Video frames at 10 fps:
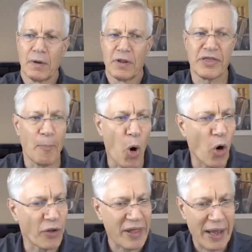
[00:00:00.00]
the
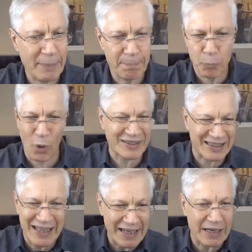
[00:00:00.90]
more they want to
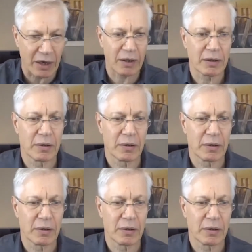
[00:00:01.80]
tinker,